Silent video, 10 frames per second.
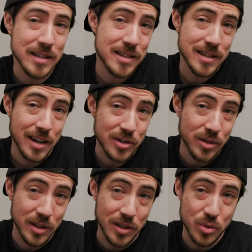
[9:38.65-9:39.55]
This is
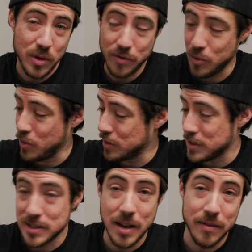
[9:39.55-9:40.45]
actually the 24
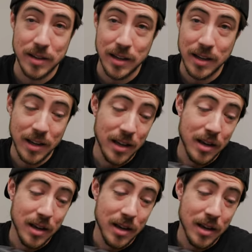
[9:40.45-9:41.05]
to 70